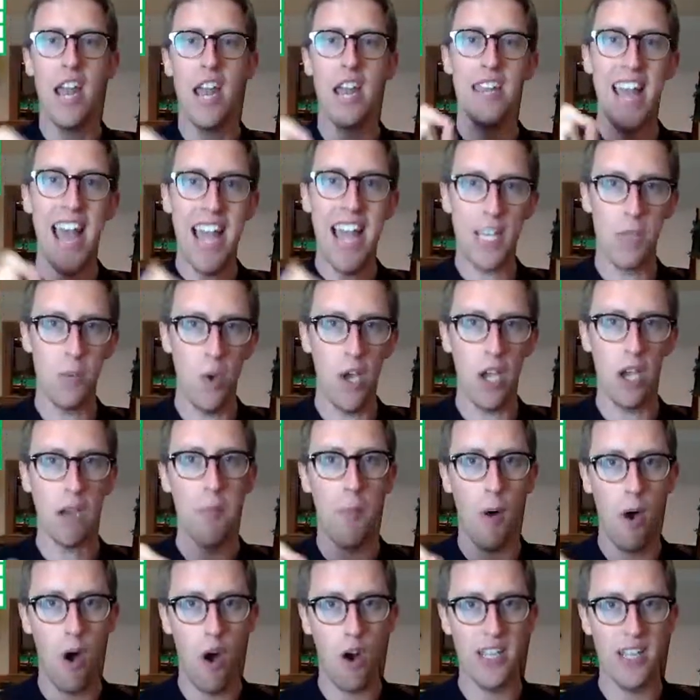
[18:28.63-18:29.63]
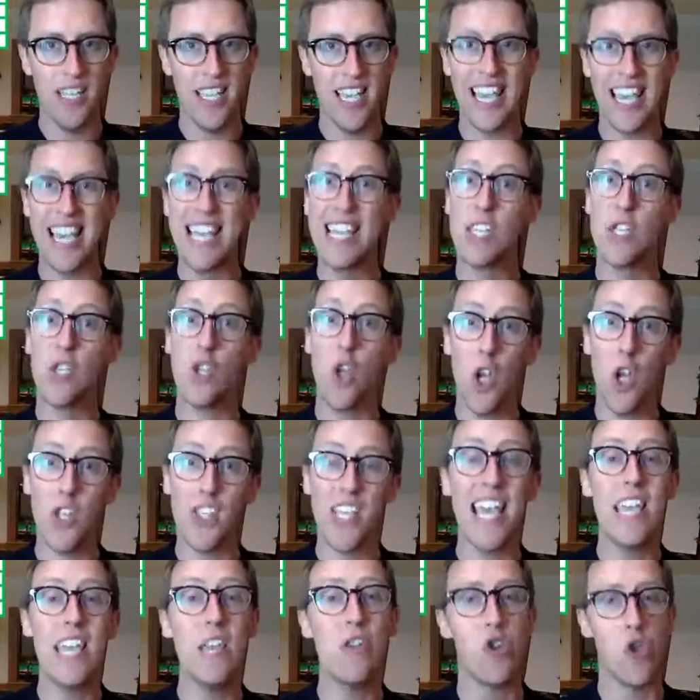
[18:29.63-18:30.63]
Network marketing is not
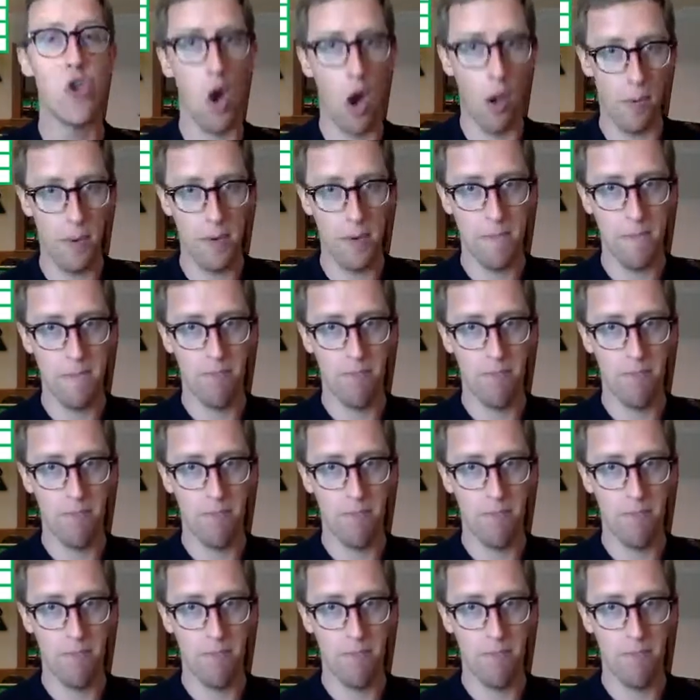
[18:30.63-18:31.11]
a job.